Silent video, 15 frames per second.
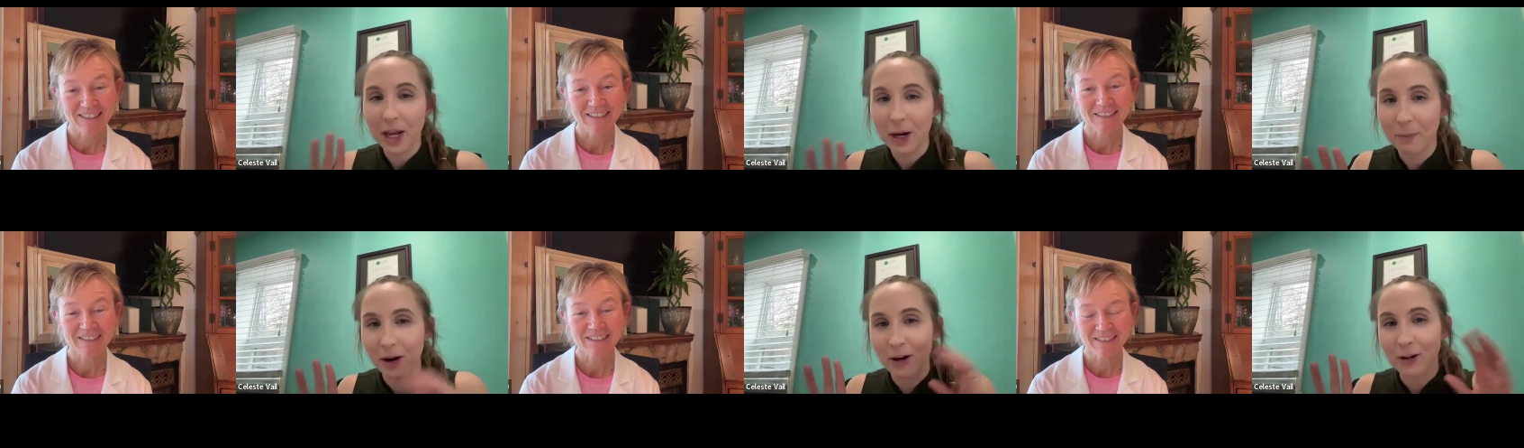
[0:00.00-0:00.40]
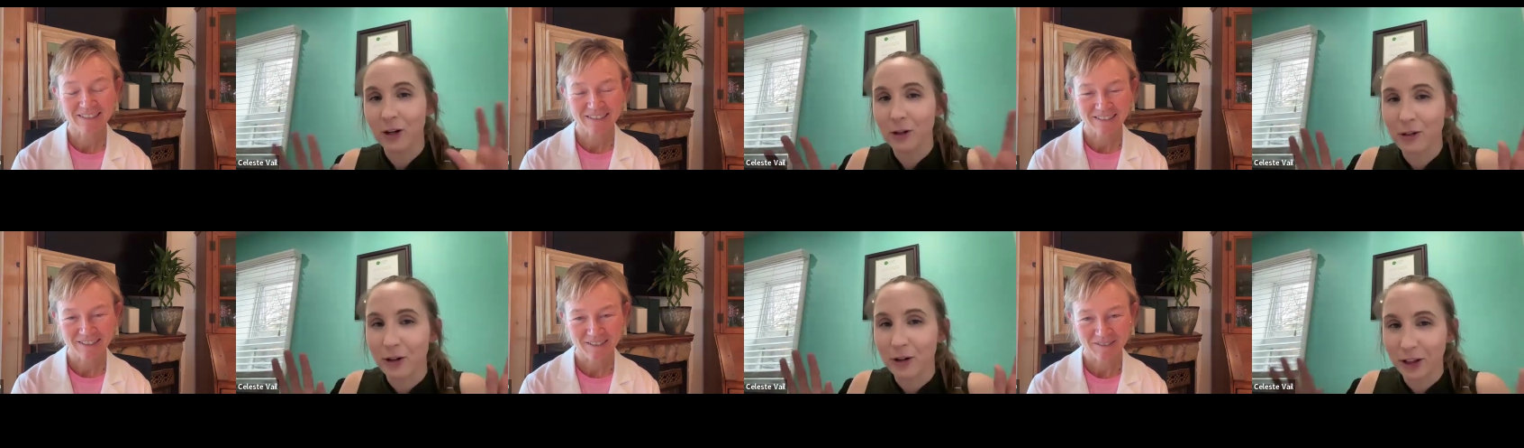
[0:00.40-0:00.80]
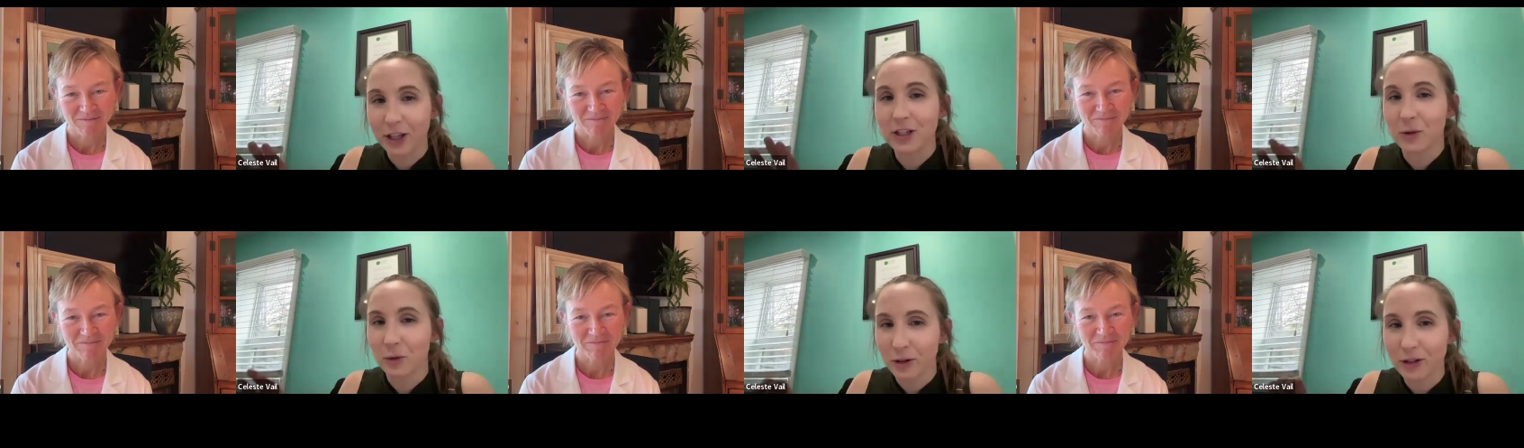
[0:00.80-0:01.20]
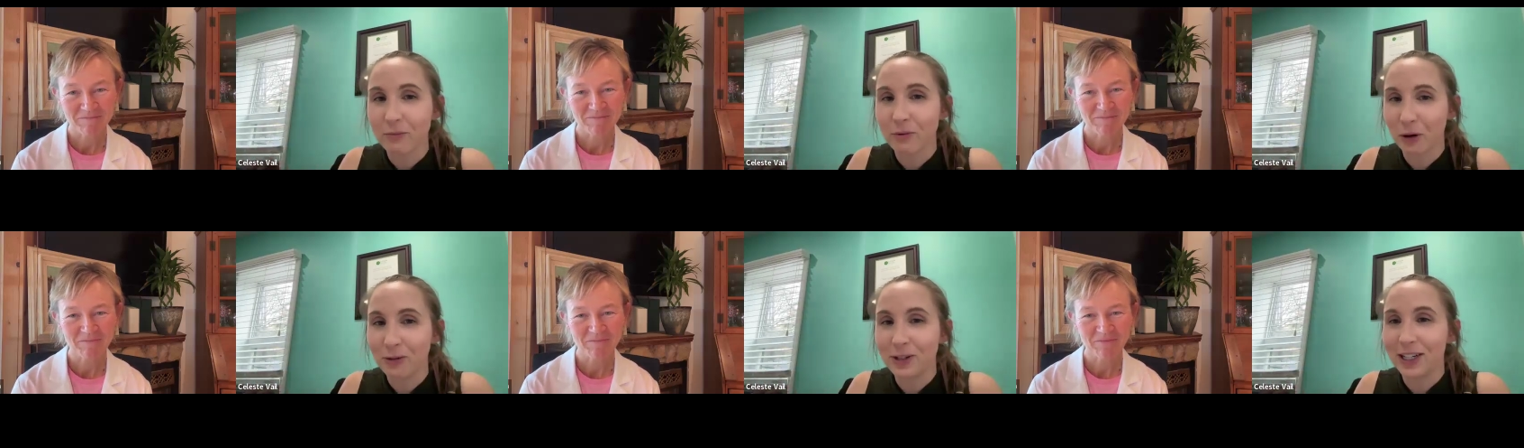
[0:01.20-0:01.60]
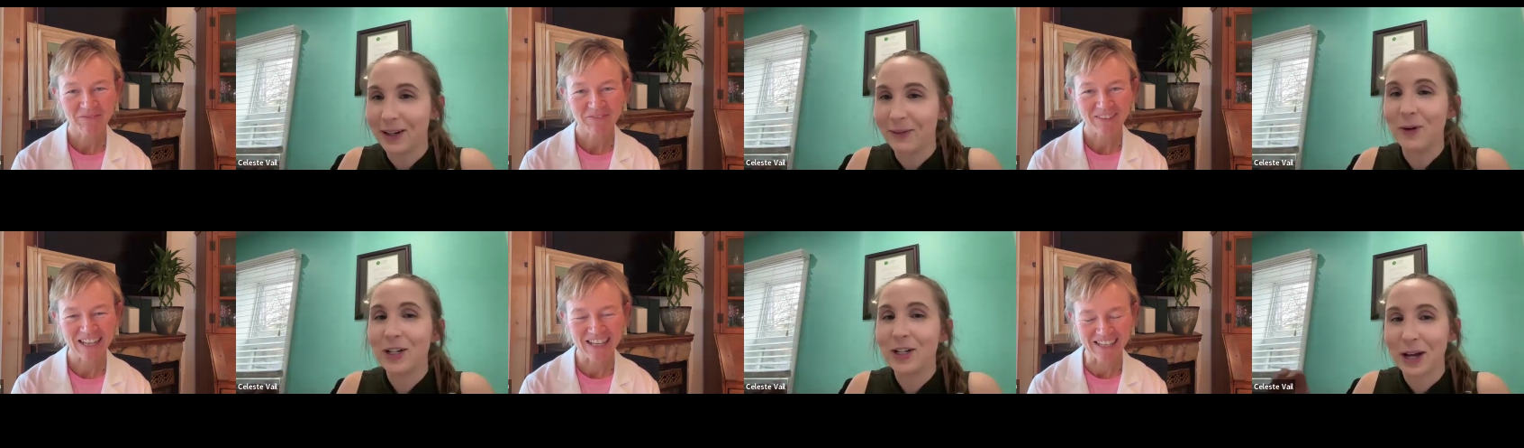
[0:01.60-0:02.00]
Speaker 1: Peanut butter is also not the source of
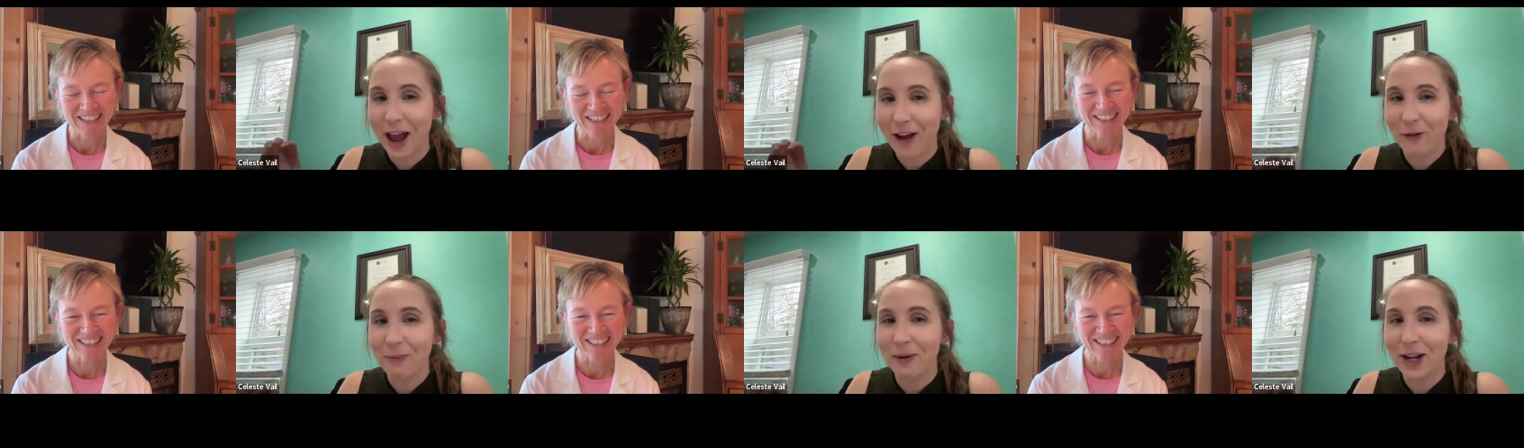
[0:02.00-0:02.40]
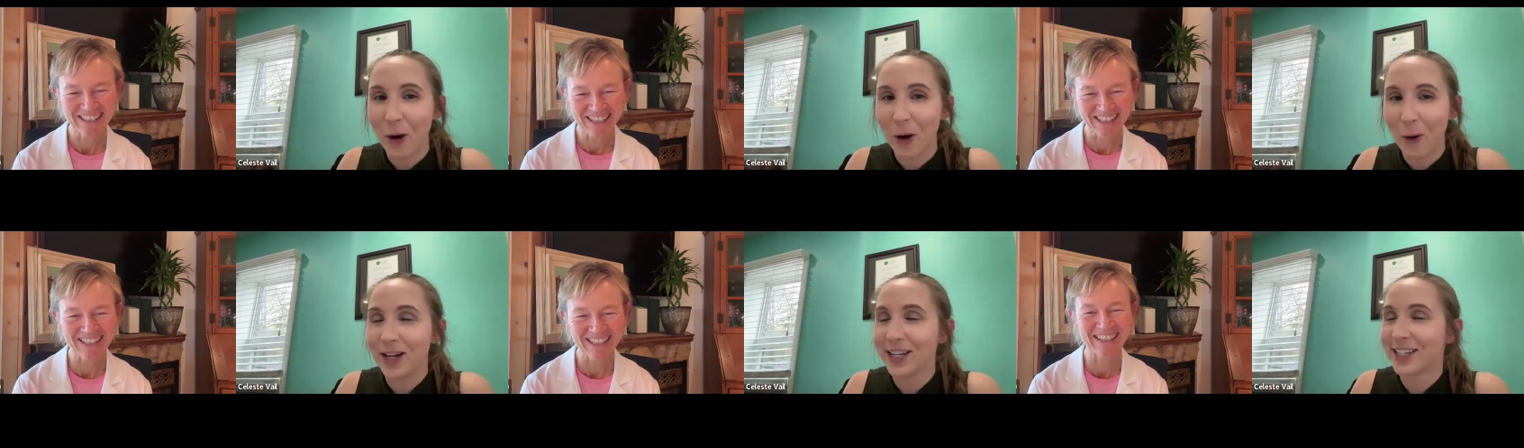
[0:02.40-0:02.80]
protein, which everybody